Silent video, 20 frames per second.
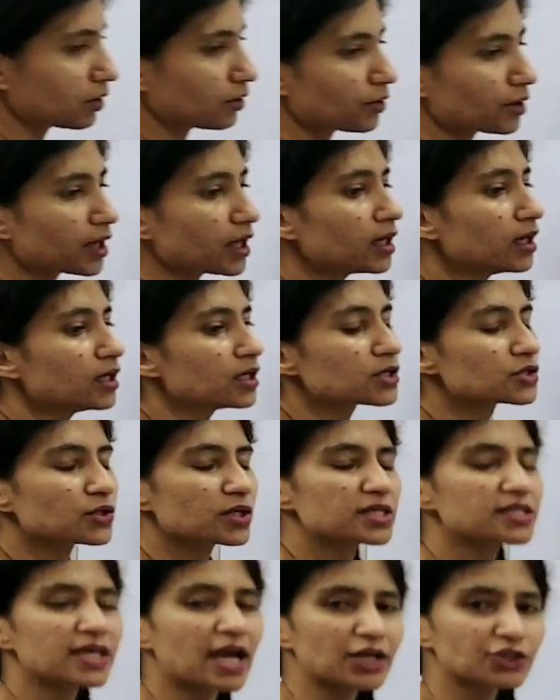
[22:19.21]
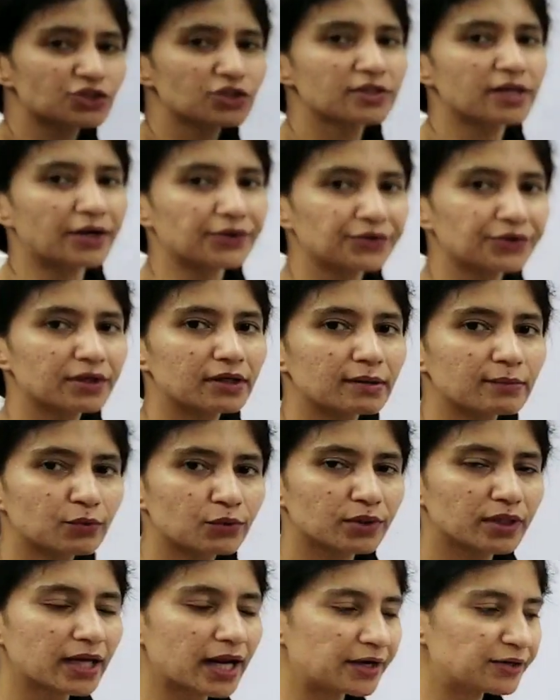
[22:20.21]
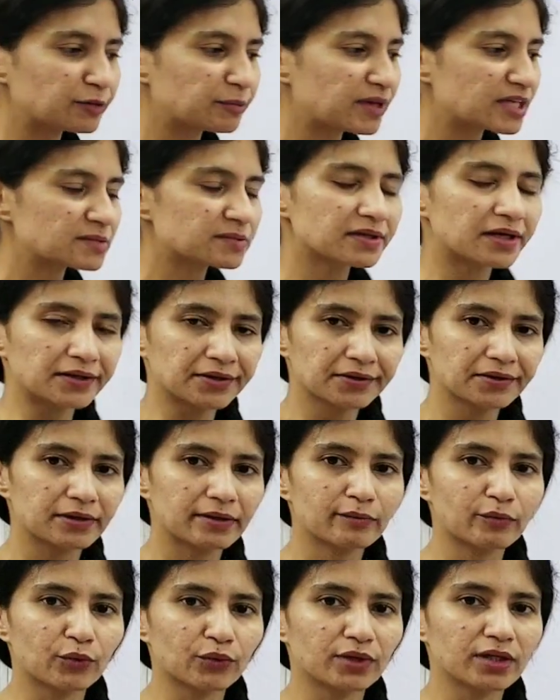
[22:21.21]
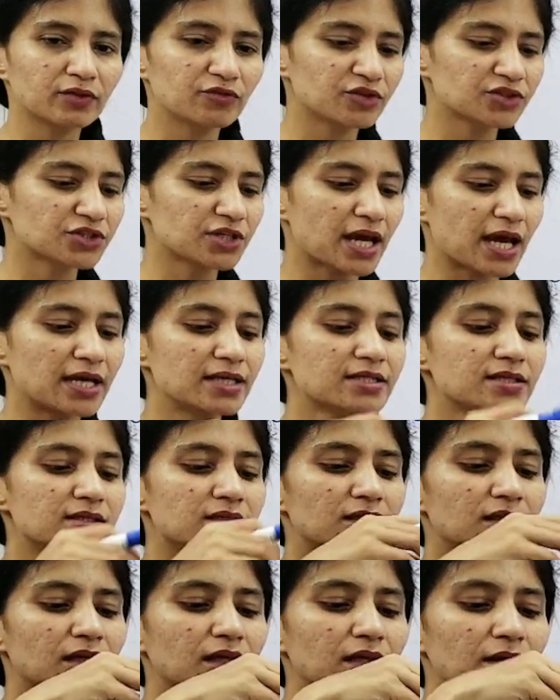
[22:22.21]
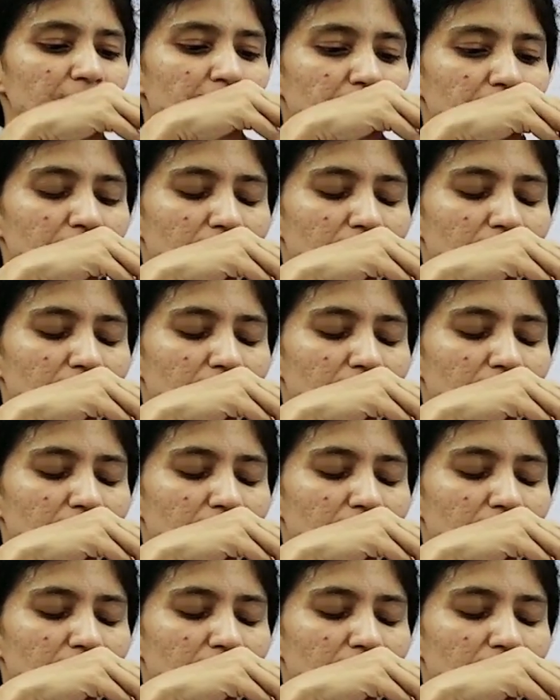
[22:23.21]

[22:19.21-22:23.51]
Okay, so it's actually reticulum only, endoplasmic reticulum only, which has the